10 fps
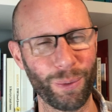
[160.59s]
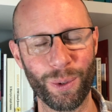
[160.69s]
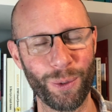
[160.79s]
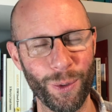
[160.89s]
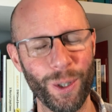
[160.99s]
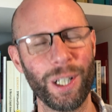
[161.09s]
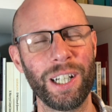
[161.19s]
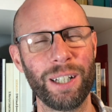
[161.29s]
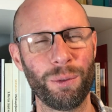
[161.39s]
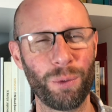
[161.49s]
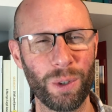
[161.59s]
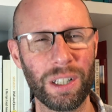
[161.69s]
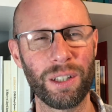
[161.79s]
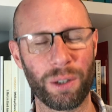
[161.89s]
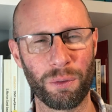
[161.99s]
We're really
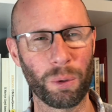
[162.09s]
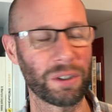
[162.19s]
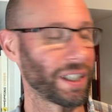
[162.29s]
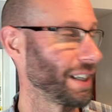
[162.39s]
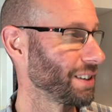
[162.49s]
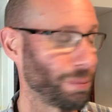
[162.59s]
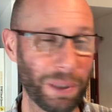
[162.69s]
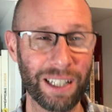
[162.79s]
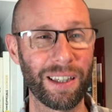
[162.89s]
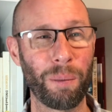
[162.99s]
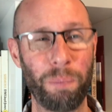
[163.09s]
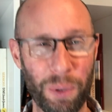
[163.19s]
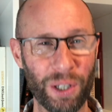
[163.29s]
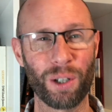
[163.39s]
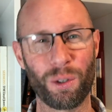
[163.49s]
looking forward to that, and just being in that
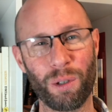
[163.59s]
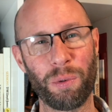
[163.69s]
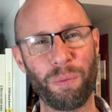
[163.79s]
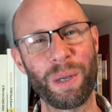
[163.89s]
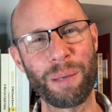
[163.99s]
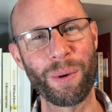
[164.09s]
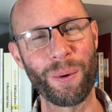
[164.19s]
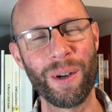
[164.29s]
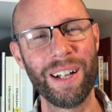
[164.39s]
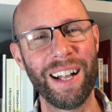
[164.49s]
bigger group of people.